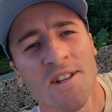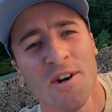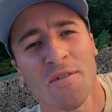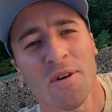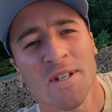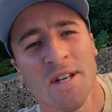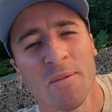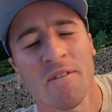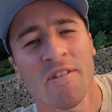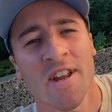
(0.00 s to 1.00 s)
I don't know if you can see,
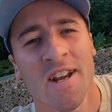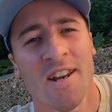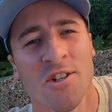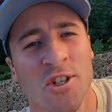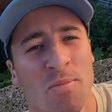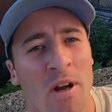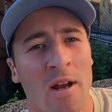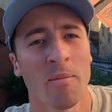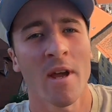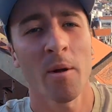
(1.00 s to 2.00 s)
but the funicular is just
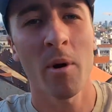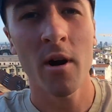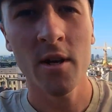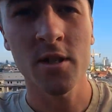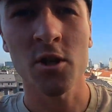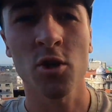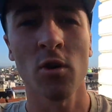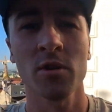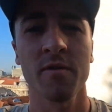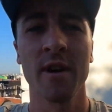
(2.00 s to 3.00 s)
behind me, and apparently it's the
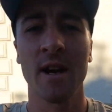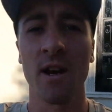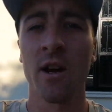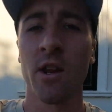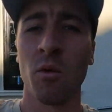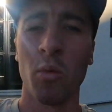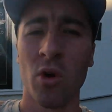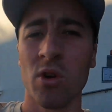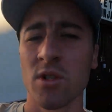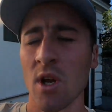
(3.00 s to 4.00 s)
shortest funicular in the
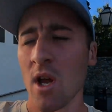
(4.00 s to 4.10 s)
world.